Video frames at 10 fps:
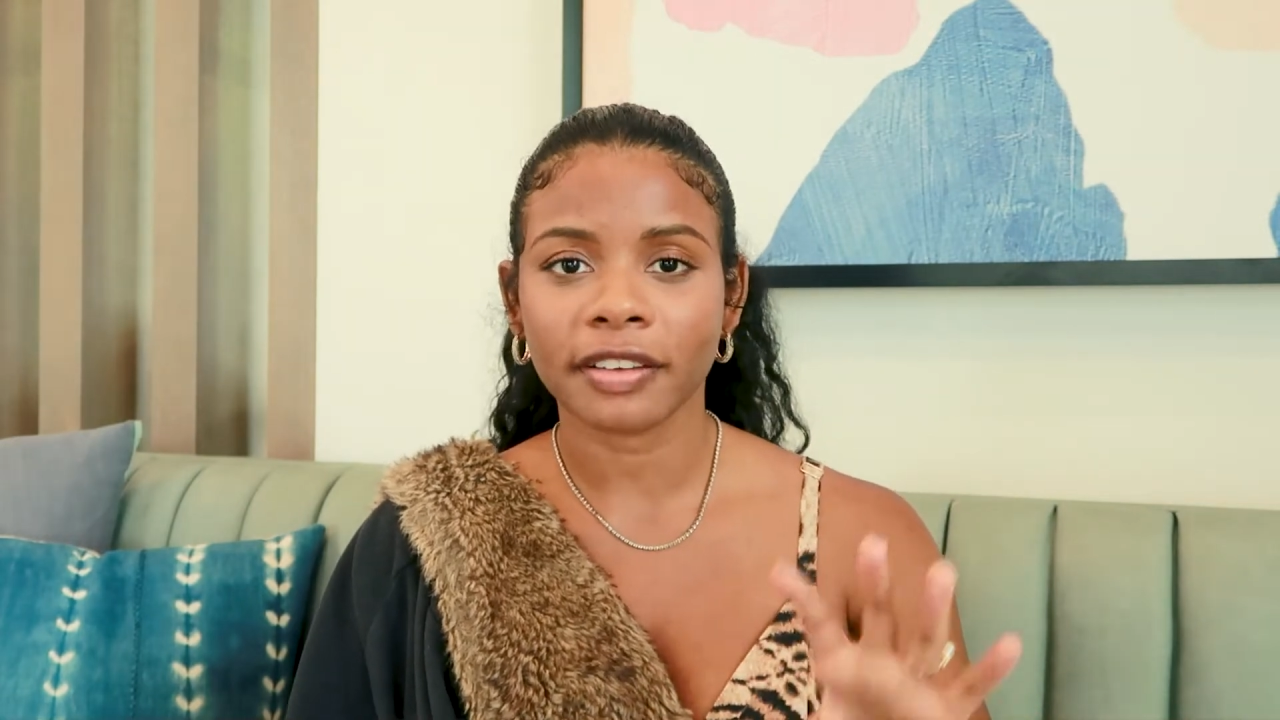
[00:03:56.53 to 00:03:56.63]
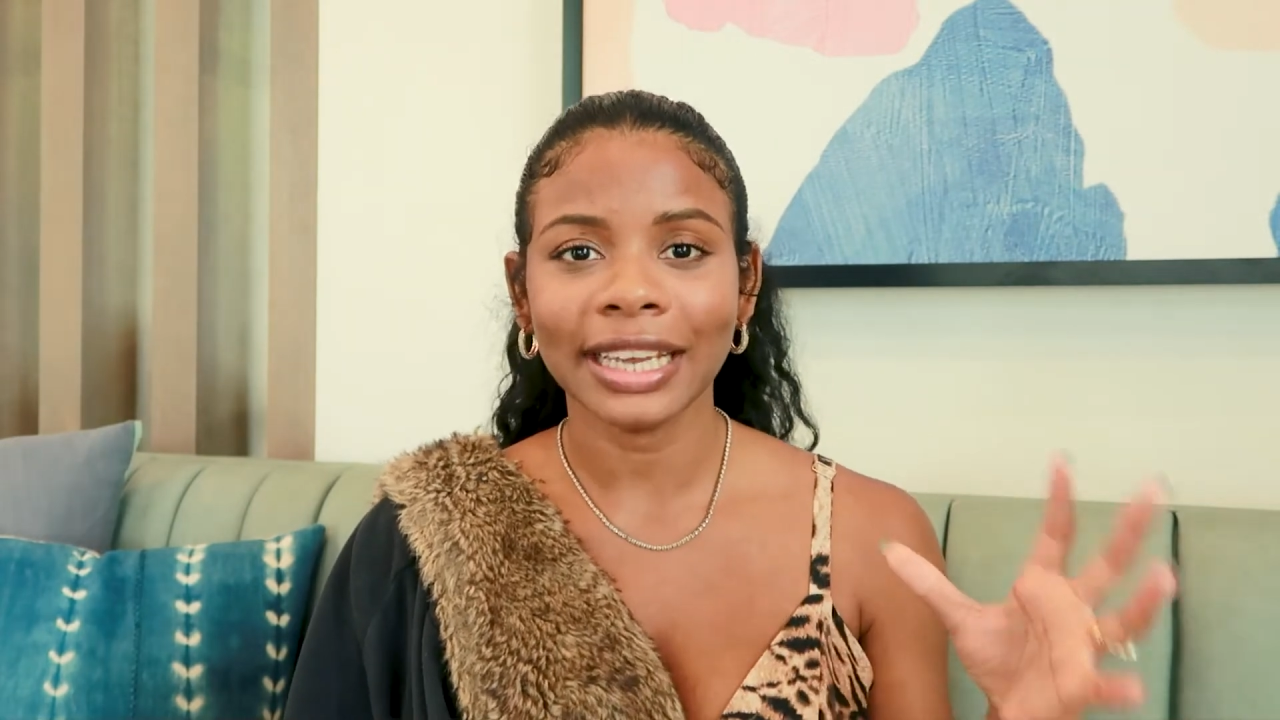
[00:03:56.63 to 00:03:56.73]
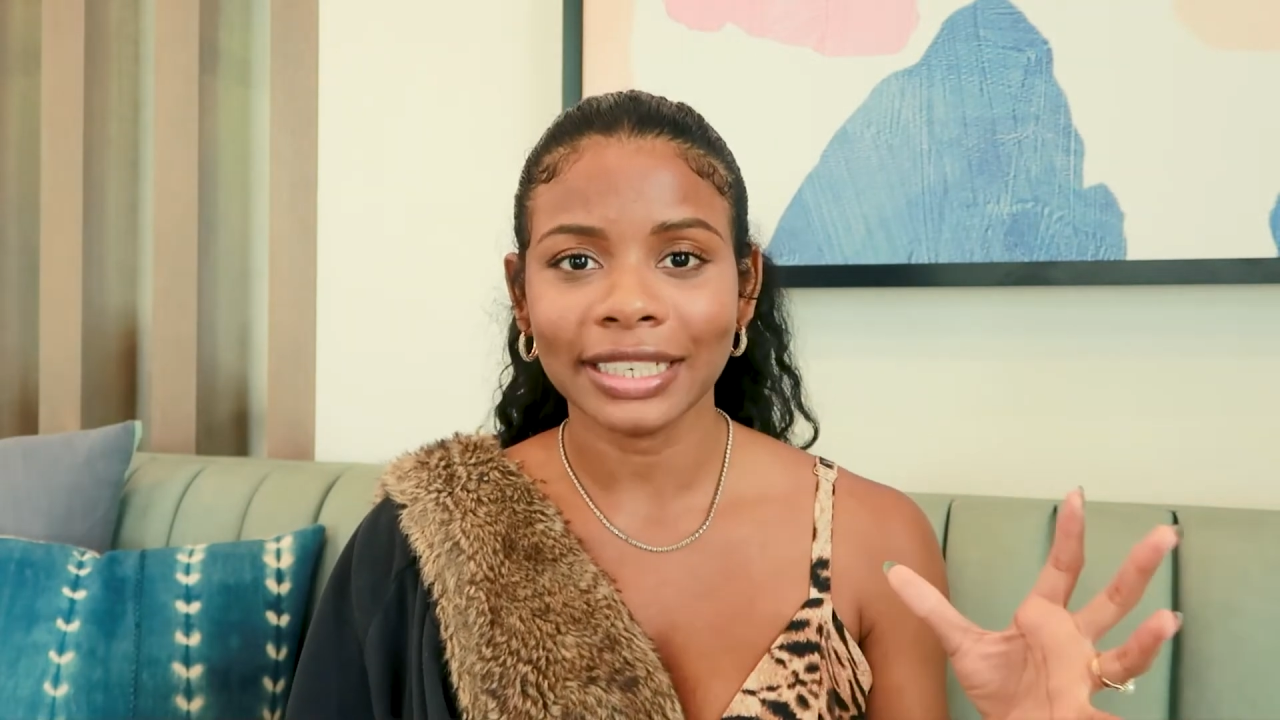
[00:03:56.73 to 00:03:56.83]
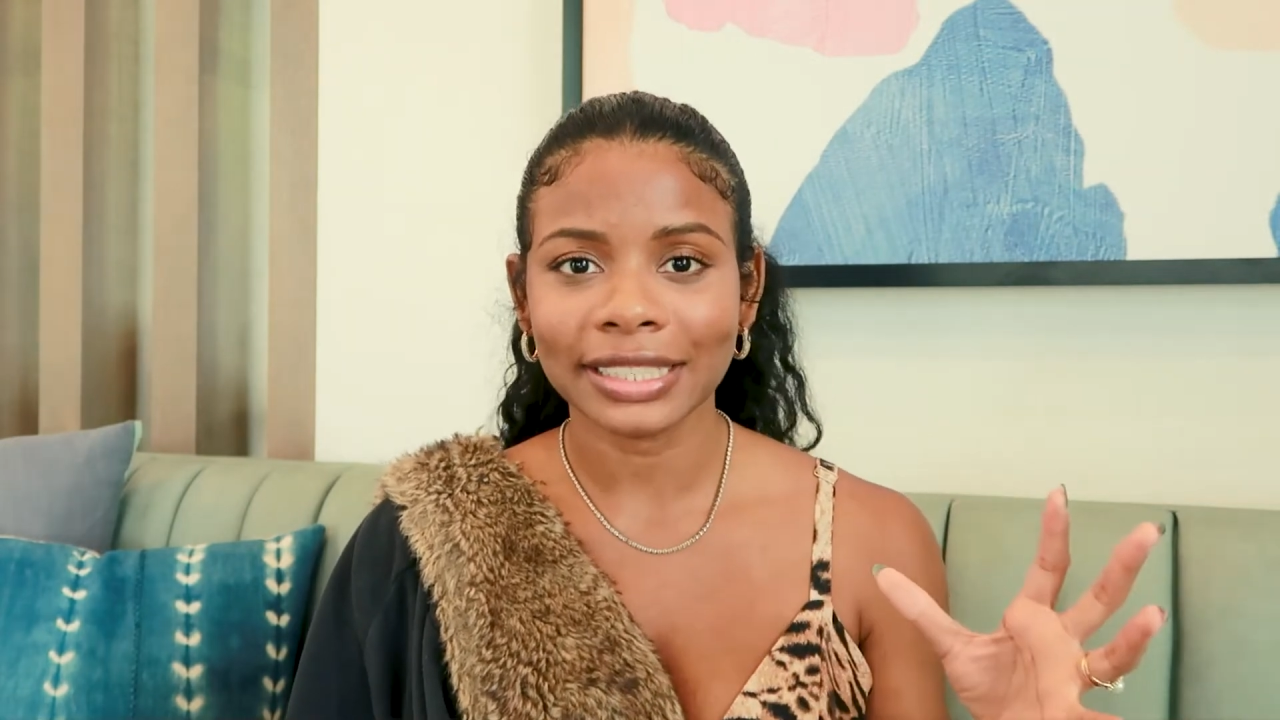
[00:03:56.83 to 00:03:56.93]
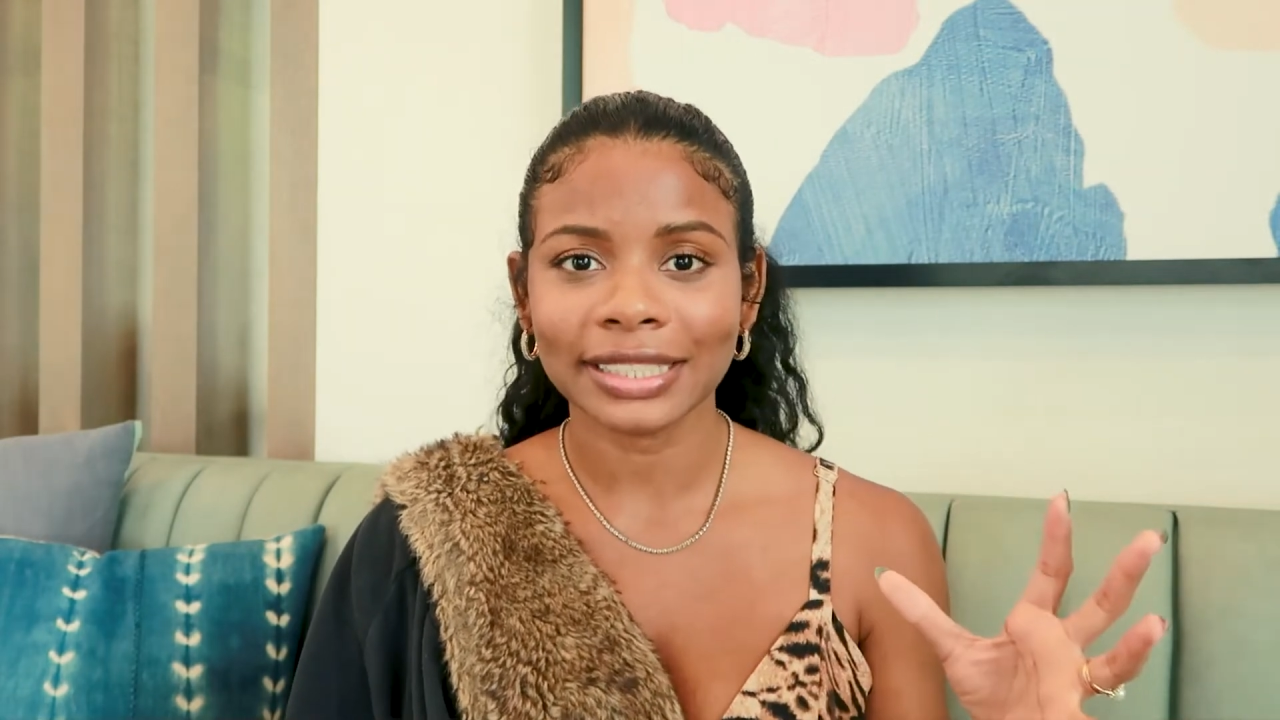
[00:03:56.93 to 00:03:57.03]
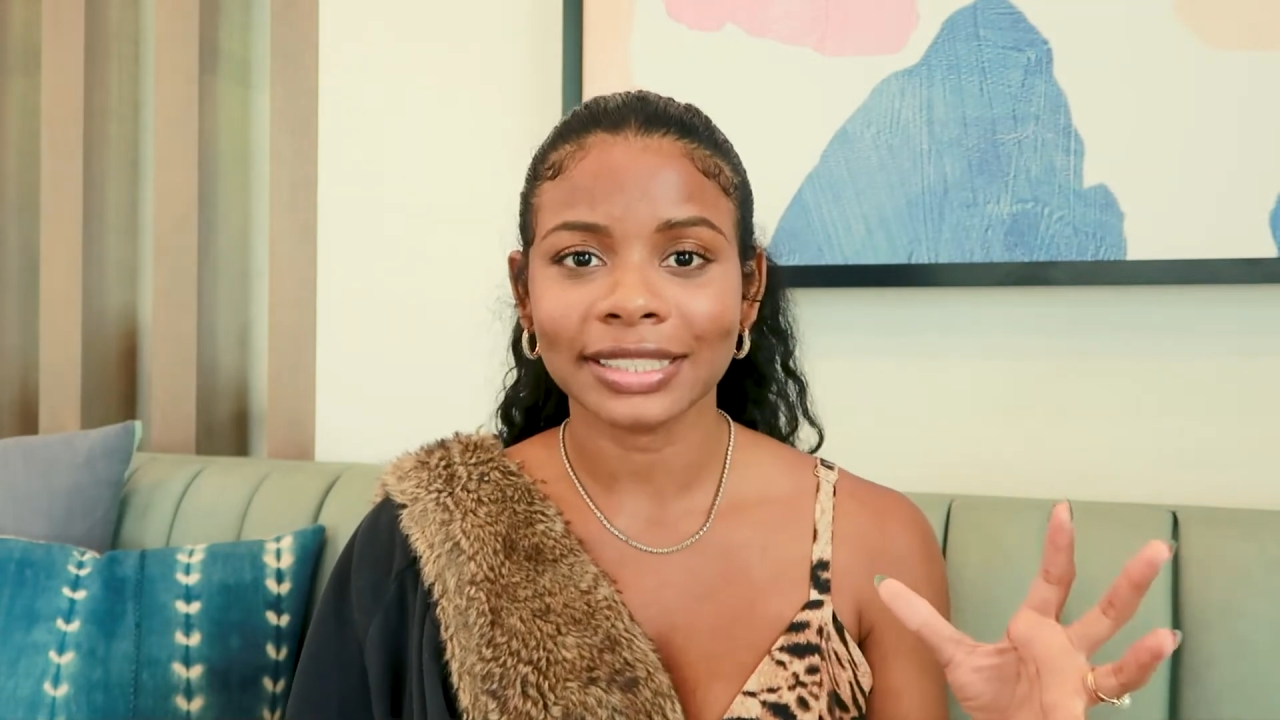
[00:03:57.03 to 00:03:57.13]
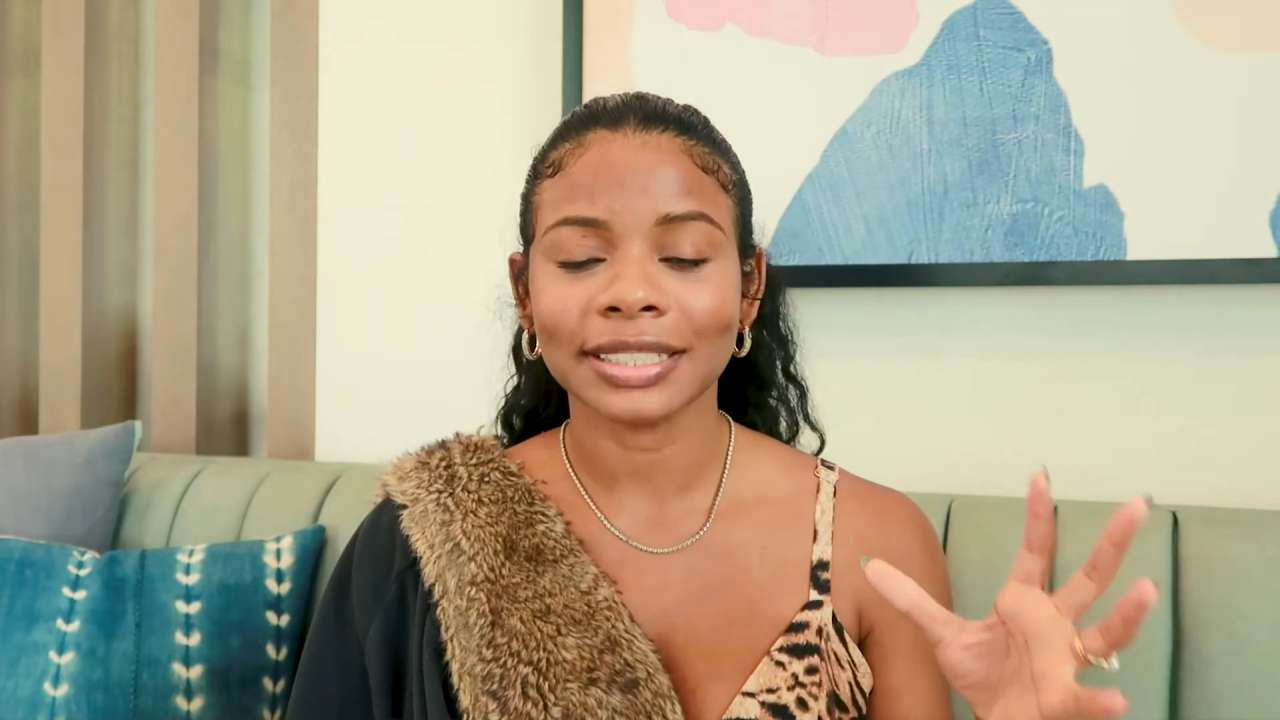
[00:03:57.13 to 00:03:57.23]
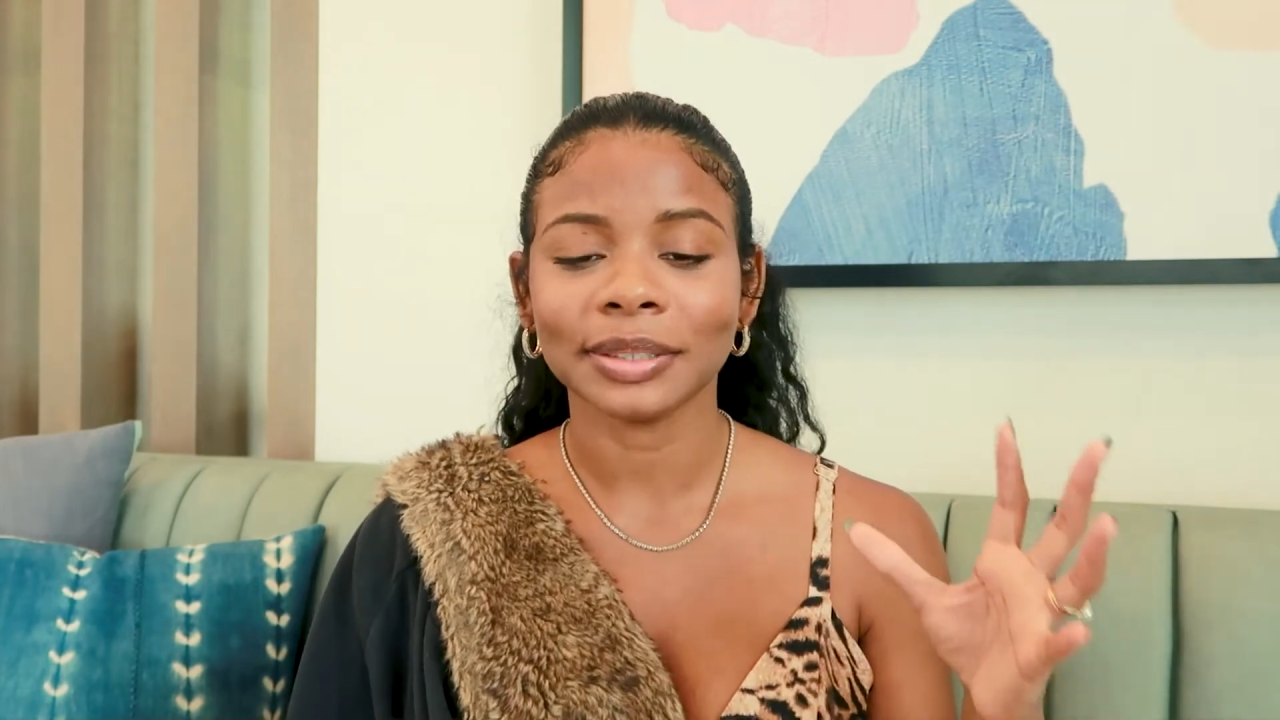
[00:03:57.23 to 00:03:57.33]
is